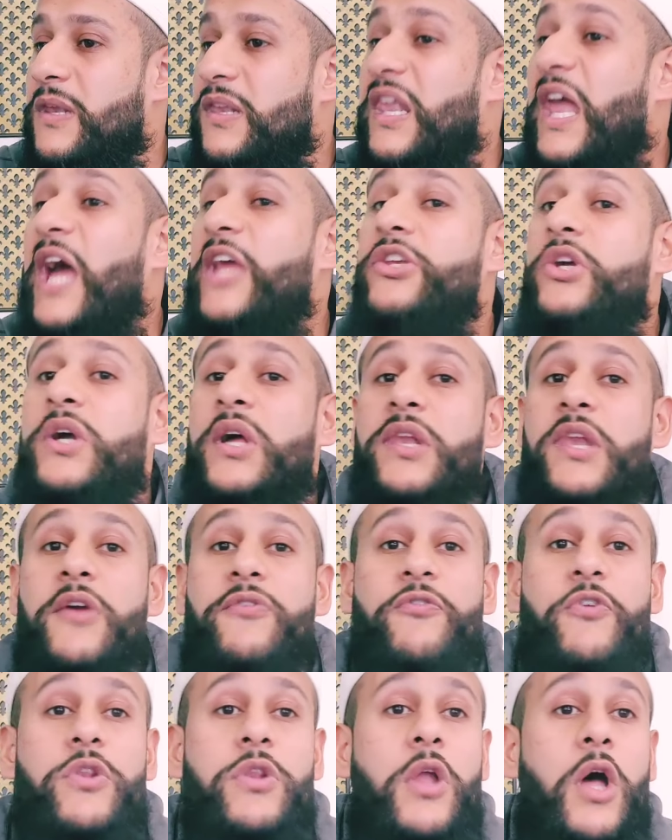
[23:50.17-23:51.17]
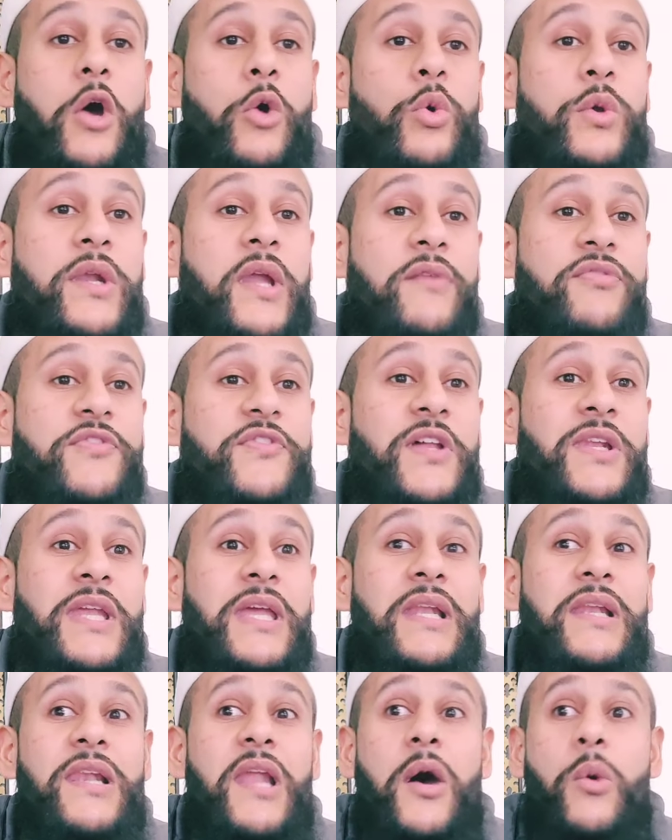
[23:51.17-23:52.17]
La yukallifullahu
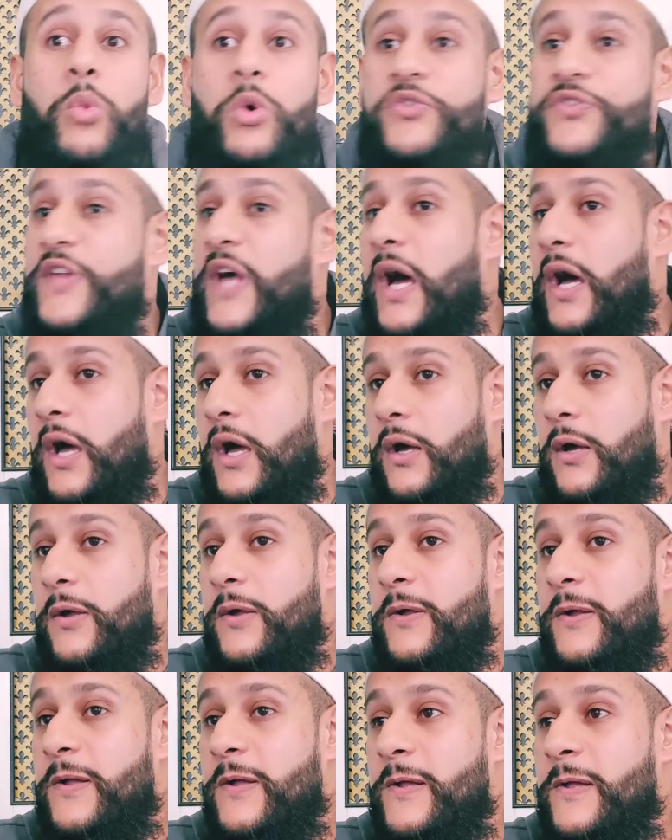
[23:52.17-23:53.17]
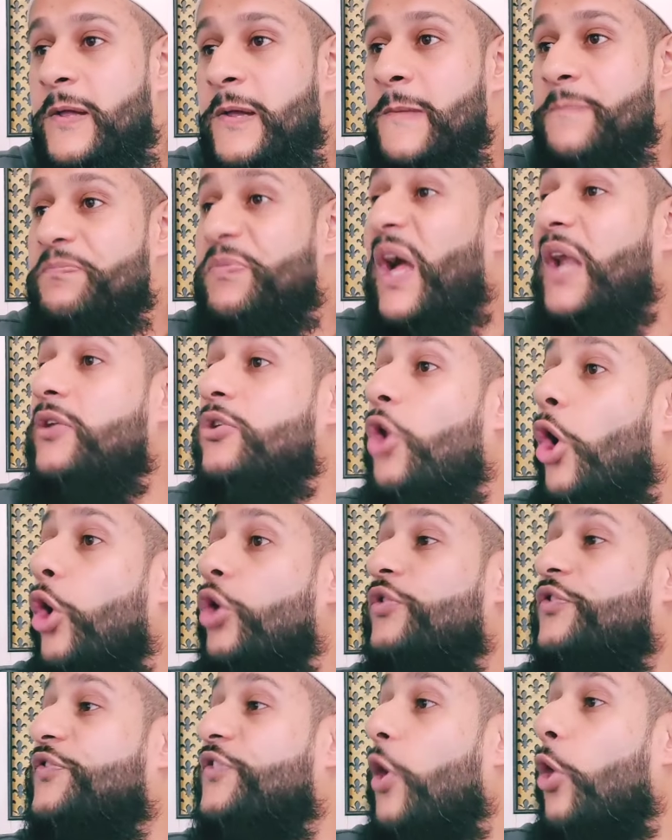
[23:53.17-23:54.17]
nafsan illa wus'aha. That
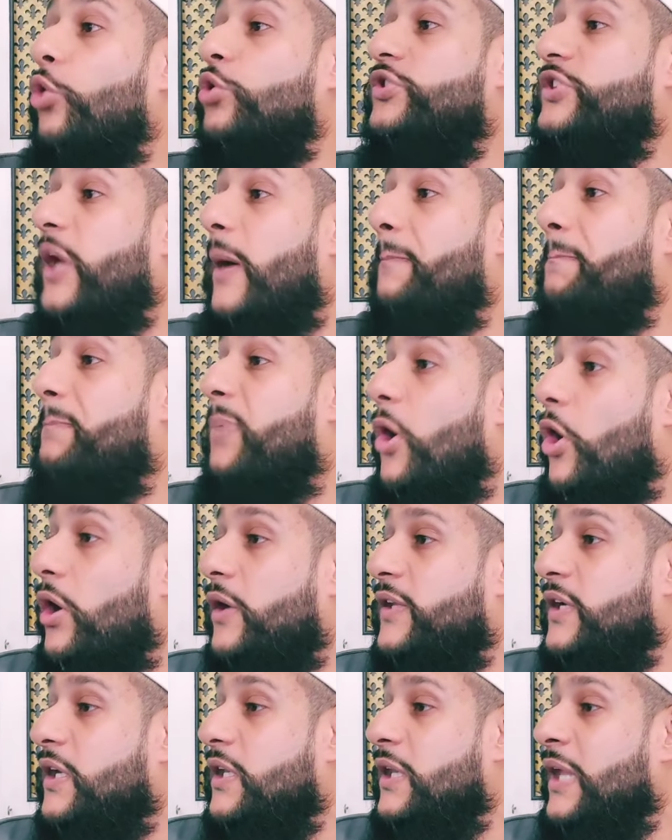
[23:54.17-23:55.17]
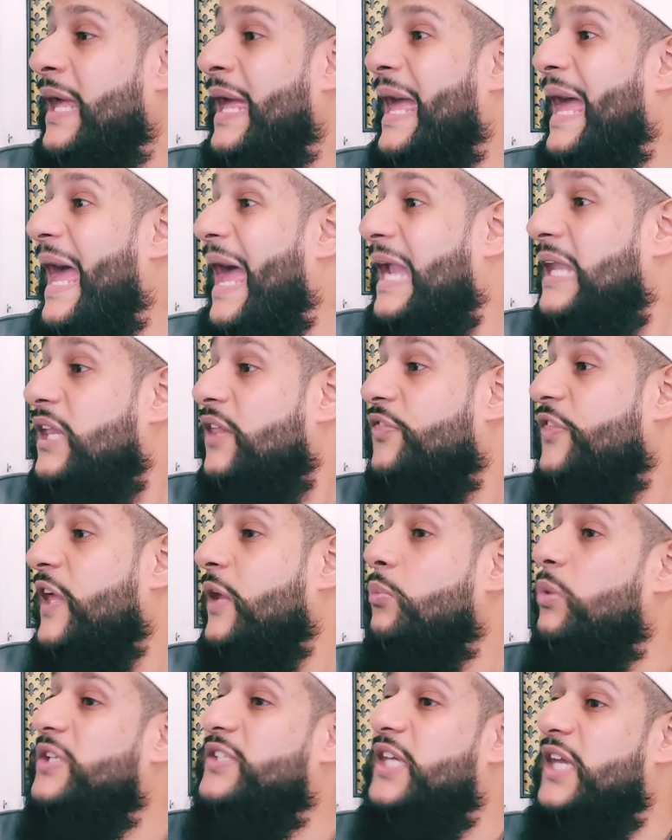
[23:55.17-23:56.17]
no soul shall burden
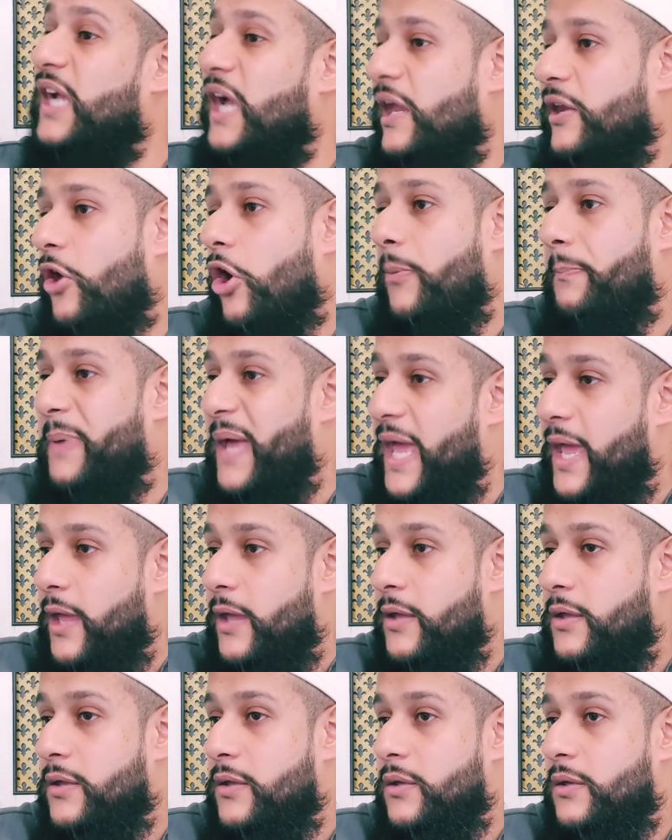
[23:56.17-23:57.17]
anything which it cannot bear.